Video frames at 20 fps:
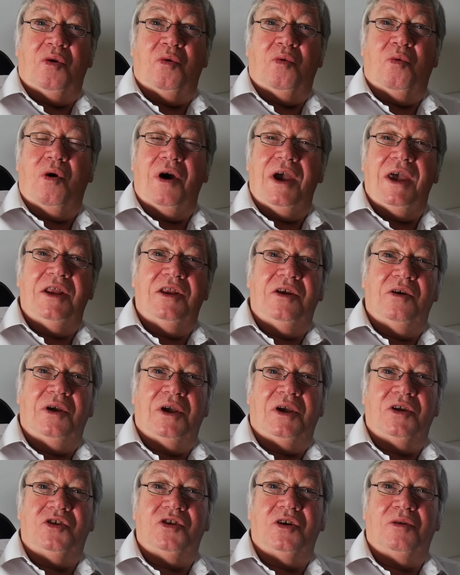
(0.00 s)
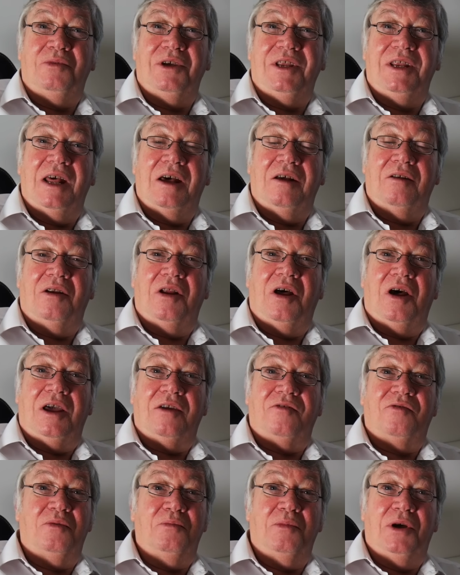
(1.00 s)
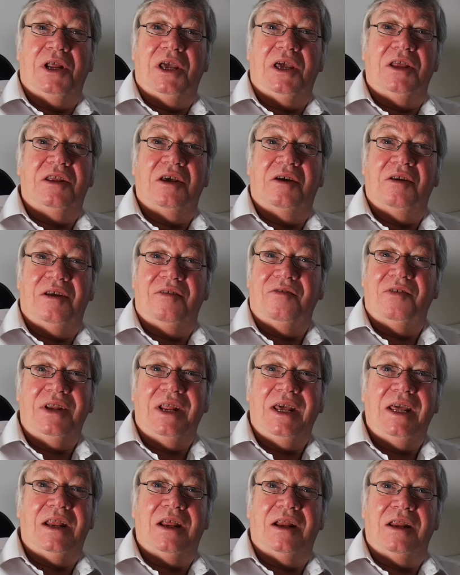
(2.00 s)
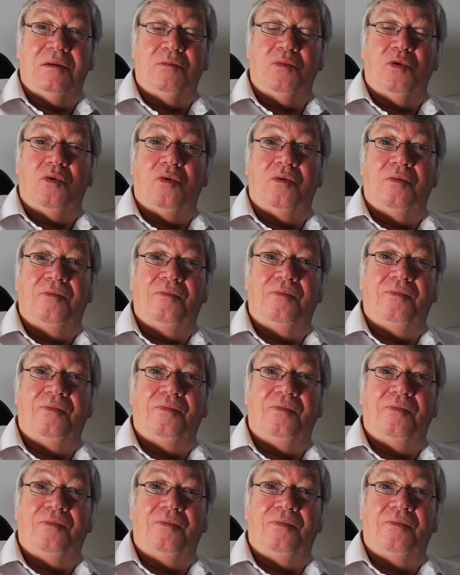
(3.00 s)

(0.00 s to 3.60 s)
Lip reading: why are you doing a job you don't like for money you don't even need anymore?"